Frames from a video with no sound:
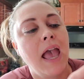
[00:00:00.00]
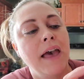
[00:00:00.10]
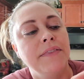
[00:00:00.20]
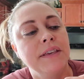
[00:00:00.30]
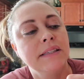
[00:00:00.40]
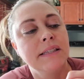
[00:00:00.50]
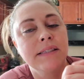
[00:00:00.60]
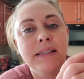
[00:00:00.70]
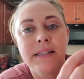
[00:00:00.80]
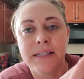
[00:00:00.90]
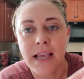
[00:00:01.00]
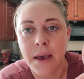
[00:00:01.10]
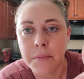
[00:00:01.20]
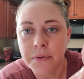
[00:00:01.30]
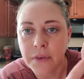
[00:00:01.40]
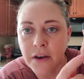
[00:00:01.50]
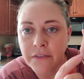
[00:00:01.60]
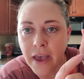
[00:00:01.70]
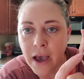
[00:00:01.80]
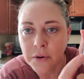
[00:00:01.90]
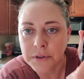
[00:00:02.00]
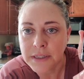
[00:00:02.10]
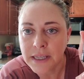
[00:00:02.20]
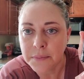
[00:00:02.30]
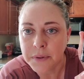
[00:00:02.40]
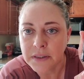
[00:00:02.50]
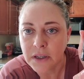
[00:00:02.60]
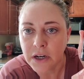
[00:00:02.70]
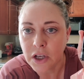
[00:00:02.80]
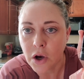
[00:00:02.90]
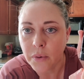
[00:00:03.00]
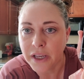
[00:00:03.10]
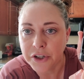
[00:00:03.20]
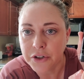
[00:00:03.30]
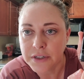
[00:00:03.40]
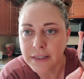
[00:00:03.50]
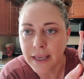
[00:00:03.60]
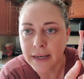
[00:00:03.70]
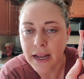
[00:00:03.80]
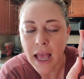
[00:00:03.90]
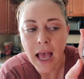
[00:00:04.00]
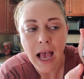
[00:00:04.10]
And this is the depth of how deep it's gonna go into your skin.